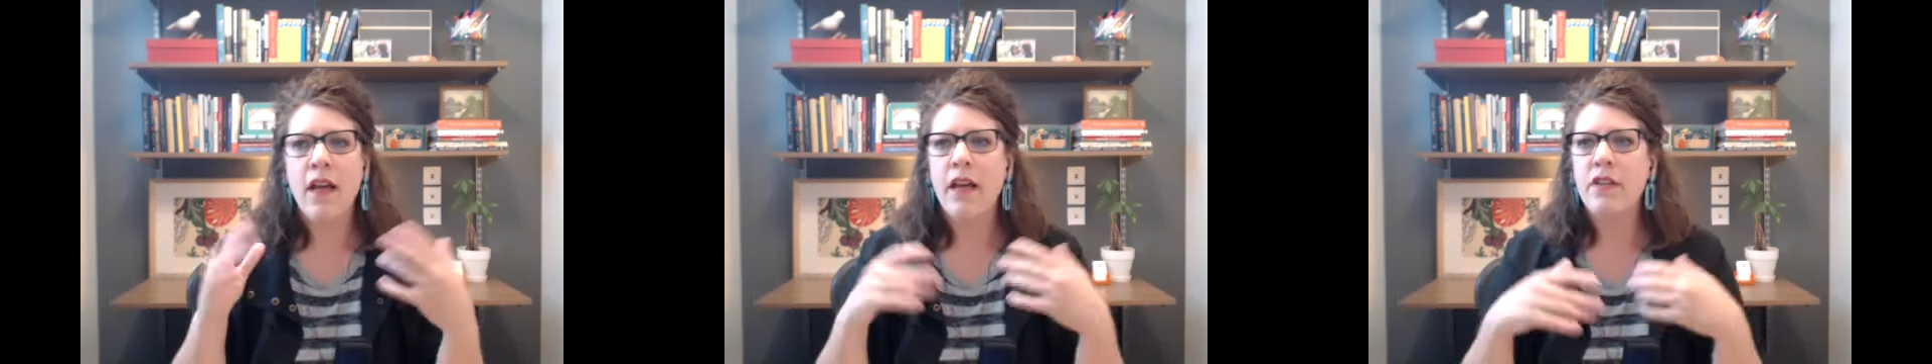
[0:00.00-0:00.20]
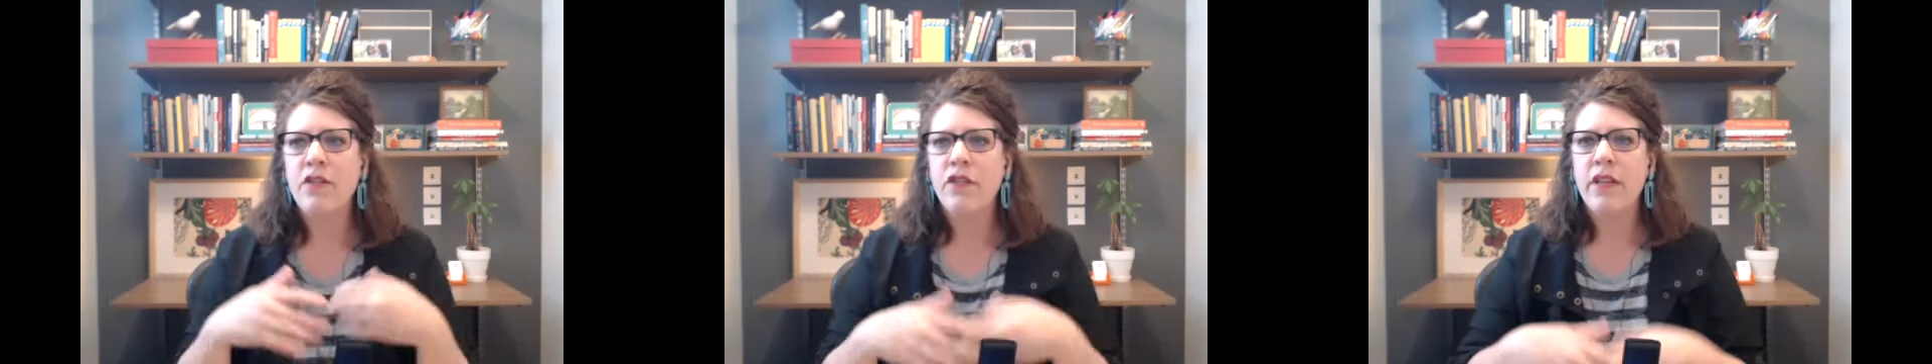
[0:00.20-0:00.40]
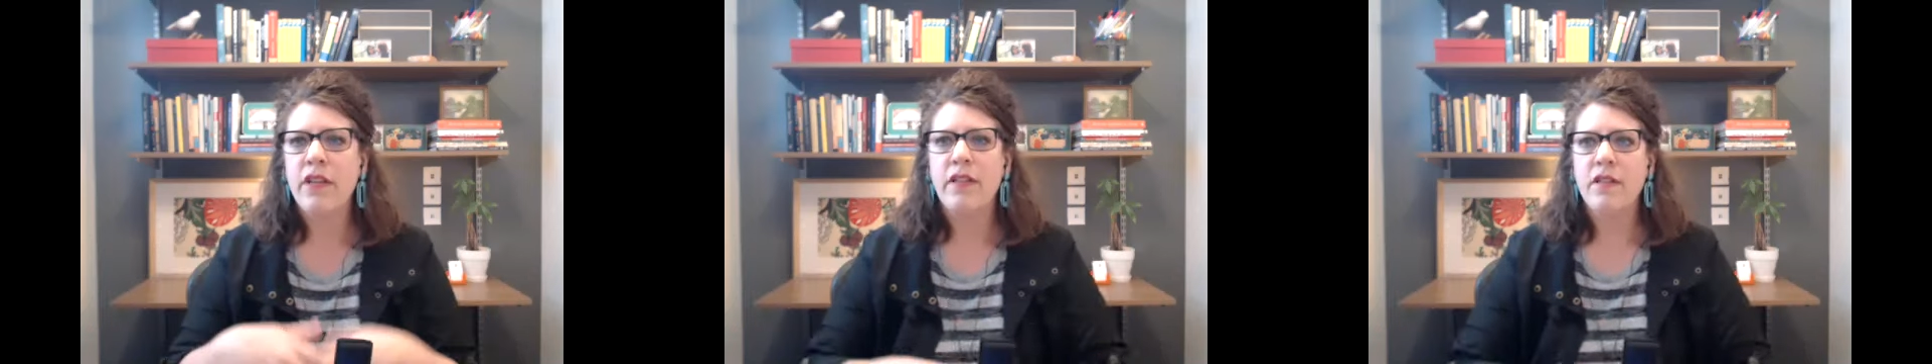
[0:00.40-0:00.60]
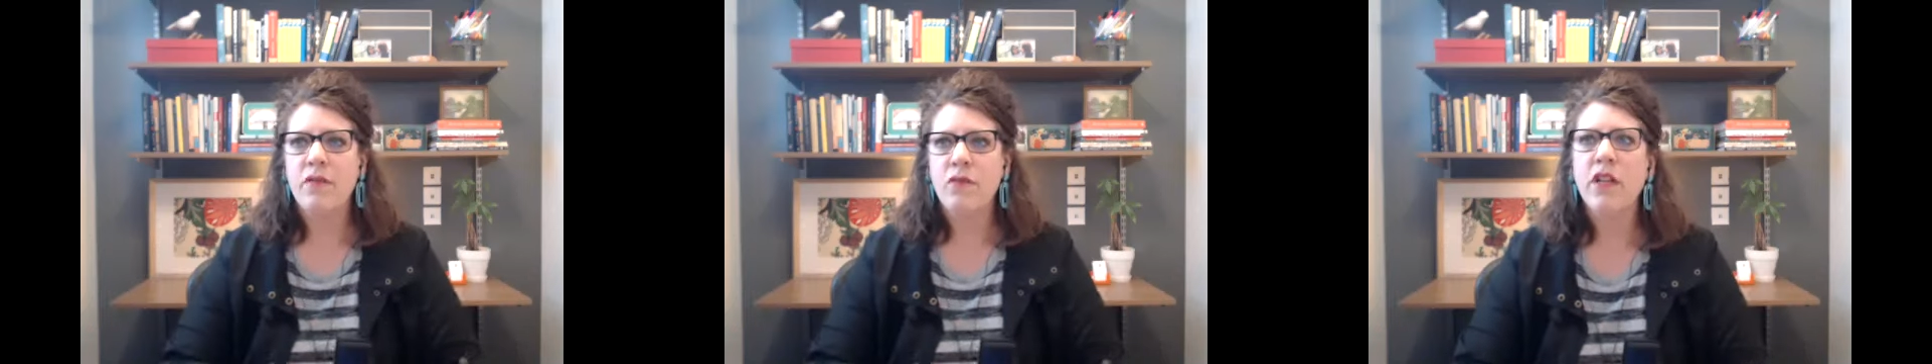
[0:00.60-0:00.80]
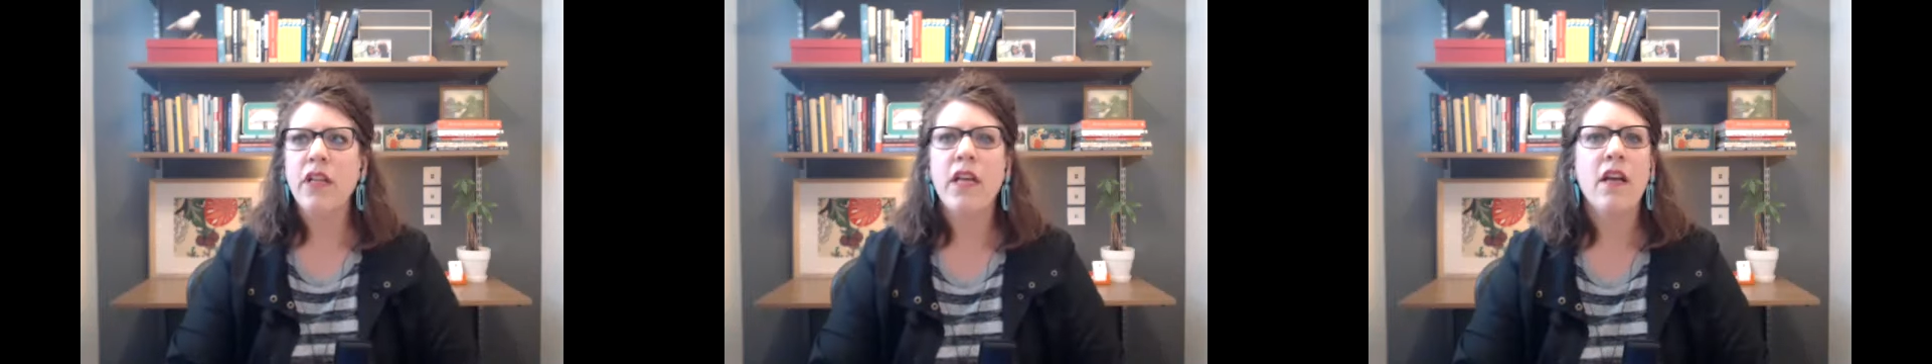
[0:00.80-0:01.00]
It's
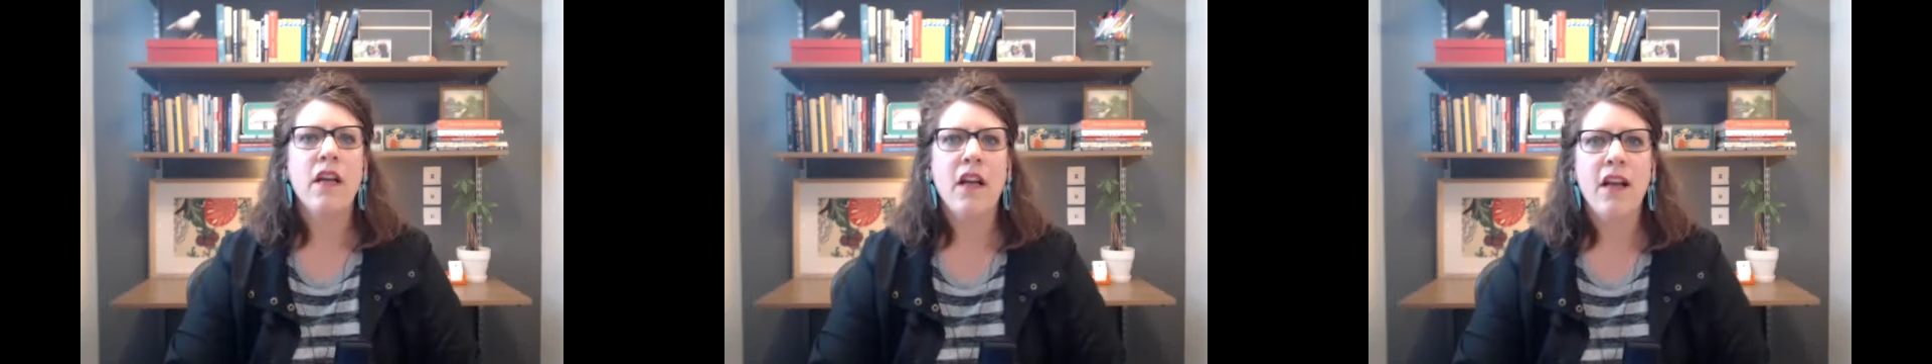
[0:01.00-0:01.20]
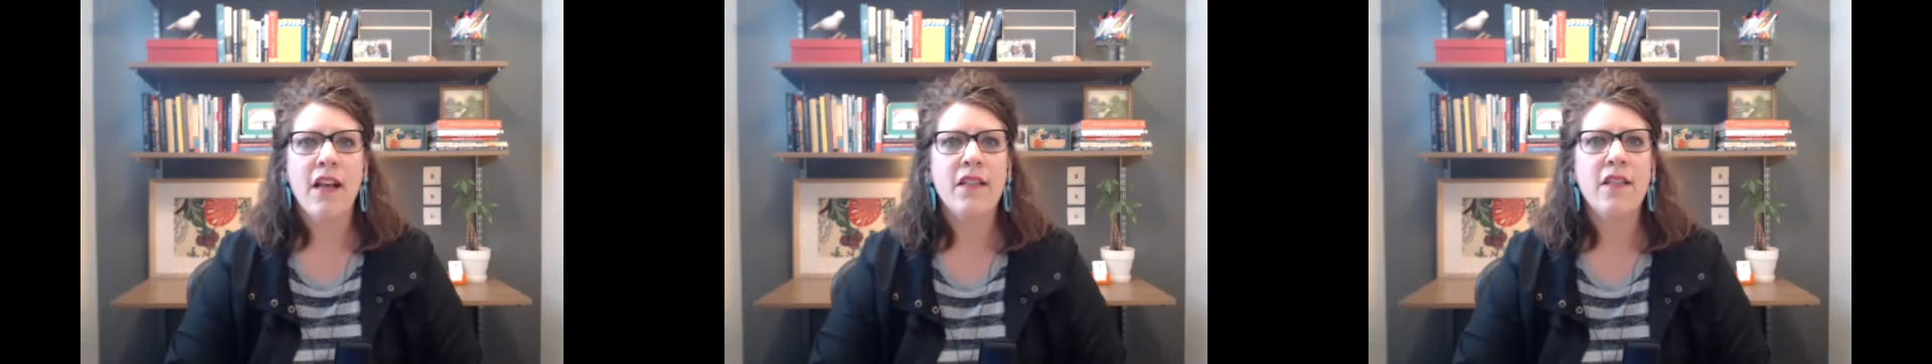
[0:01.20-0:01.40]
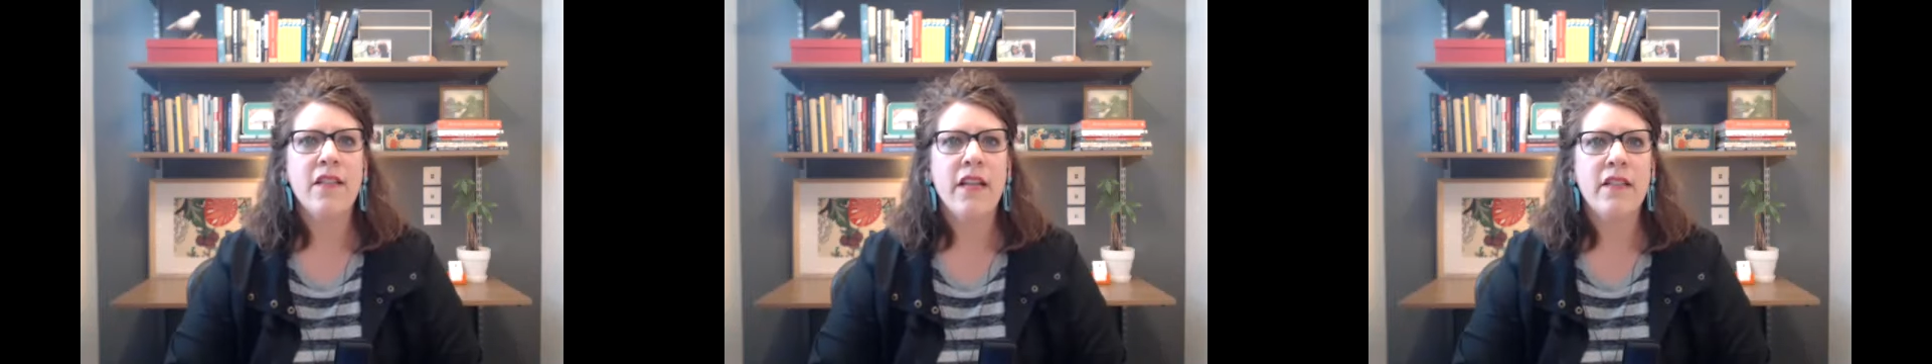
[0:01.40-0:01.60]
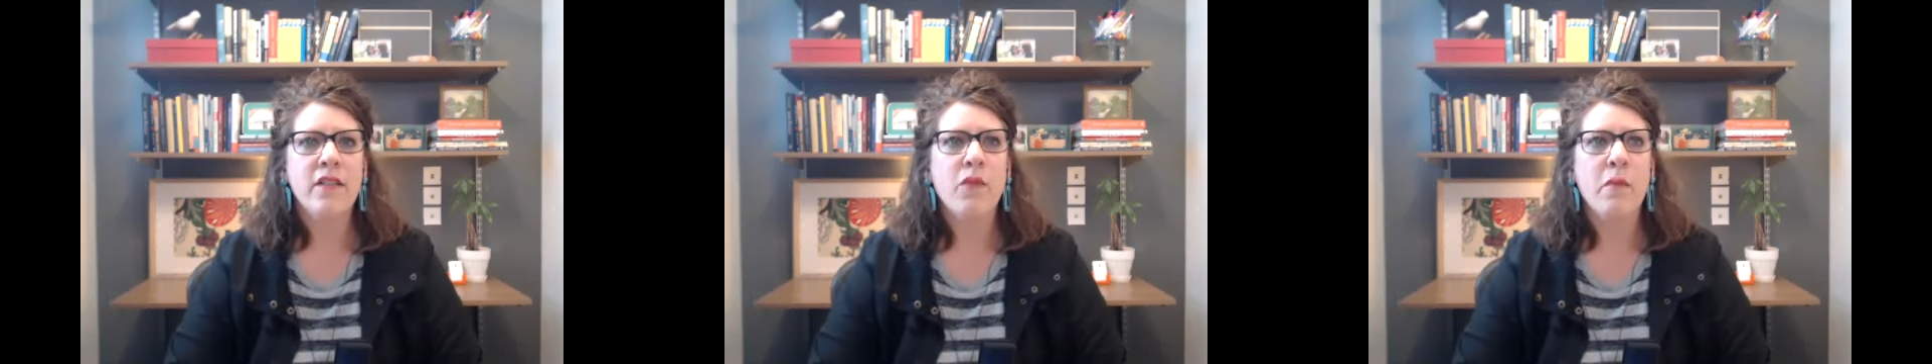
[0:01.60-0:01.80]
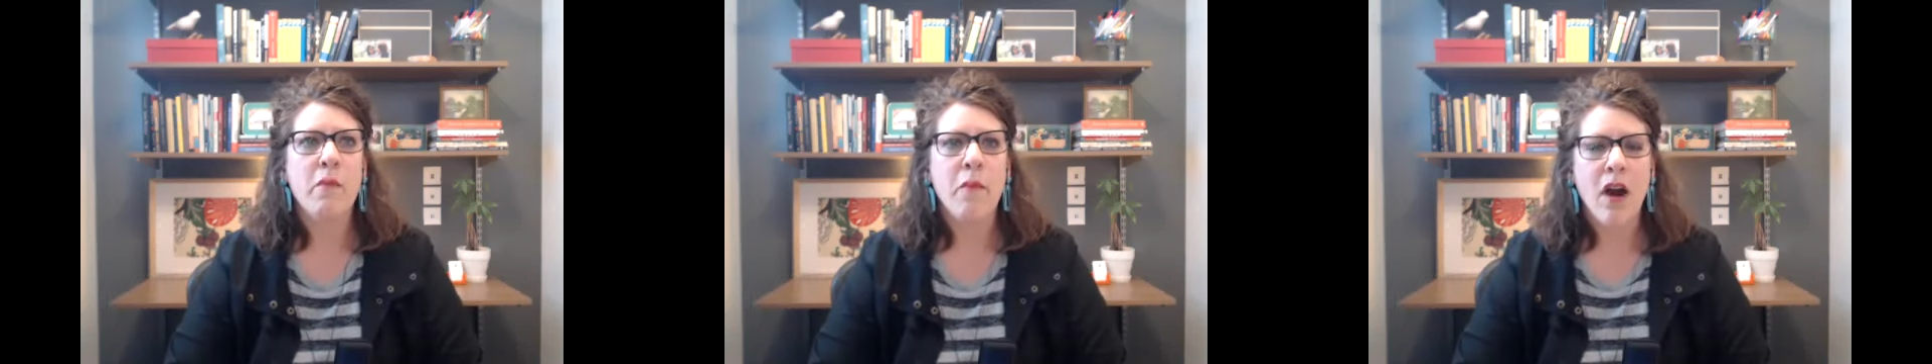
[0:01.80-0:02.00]
really
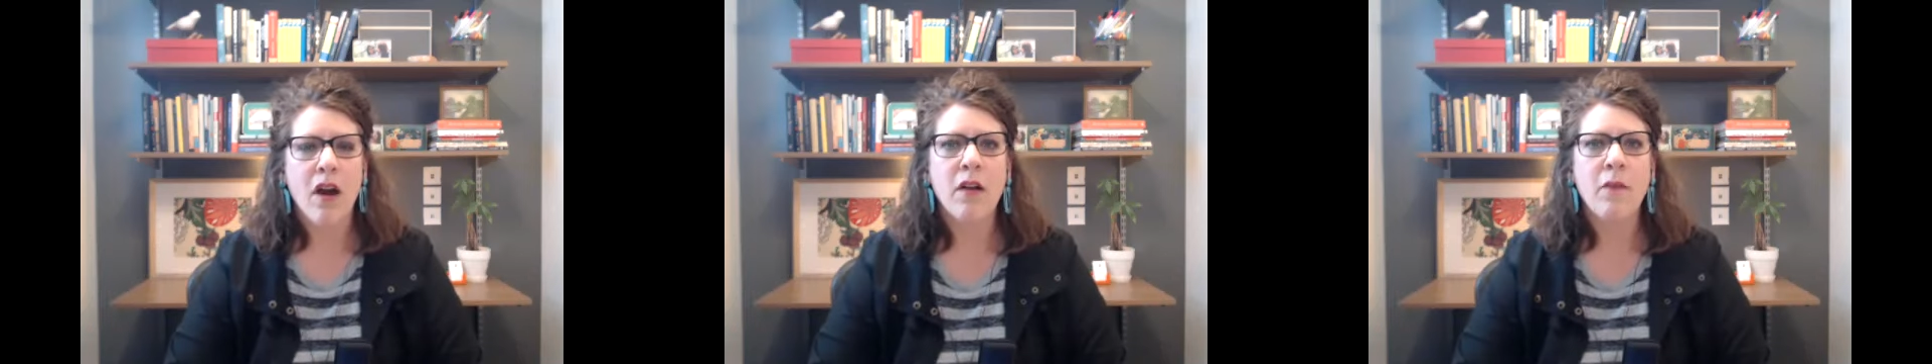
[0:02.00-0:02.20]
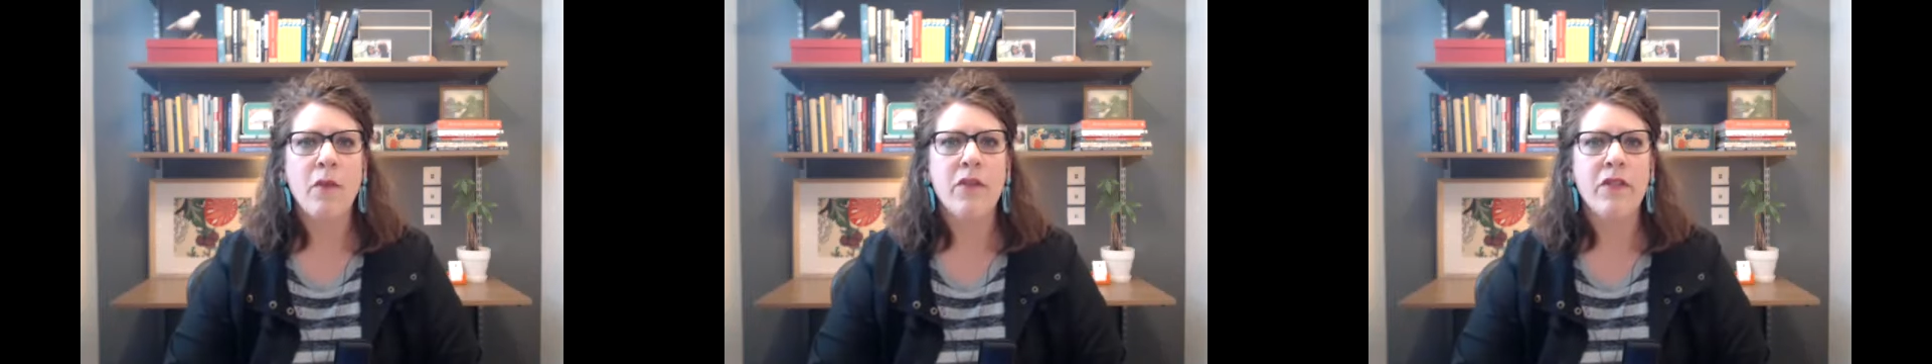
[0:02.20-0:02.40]
remarkable